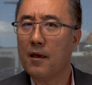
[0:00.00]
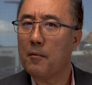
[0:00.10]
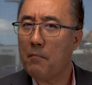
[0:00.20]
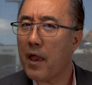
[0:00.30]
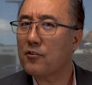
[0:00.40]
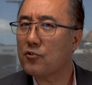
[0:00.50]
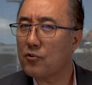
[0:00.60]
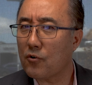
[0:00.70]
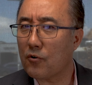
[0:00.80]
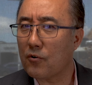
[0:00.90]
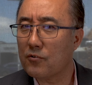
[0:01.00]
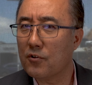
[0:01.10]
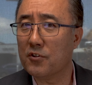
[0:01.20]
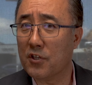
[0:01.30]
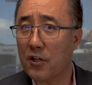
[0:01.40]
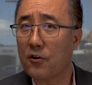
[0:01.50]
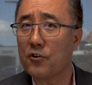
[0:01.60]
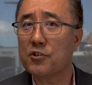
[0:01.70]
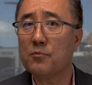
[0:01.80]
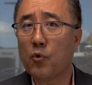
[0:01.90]
make sure the
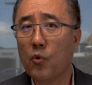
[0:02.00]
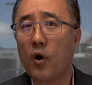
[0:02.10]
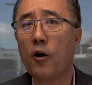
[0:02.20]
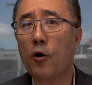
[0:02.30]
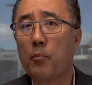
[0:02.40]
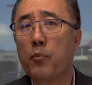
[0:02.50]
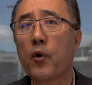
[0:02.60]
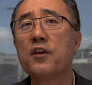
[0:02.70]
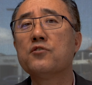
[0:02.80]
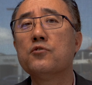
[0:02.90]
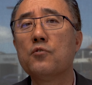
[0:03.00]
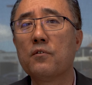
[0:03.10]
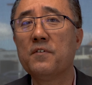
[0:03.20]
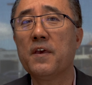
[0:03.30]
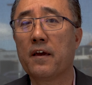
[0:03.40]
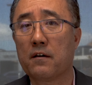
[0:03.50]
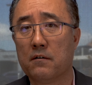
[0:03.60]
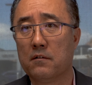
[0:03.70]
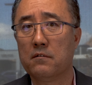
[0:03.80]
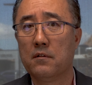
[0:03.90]
dealership who are appraising your
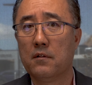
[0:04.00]
vehicle,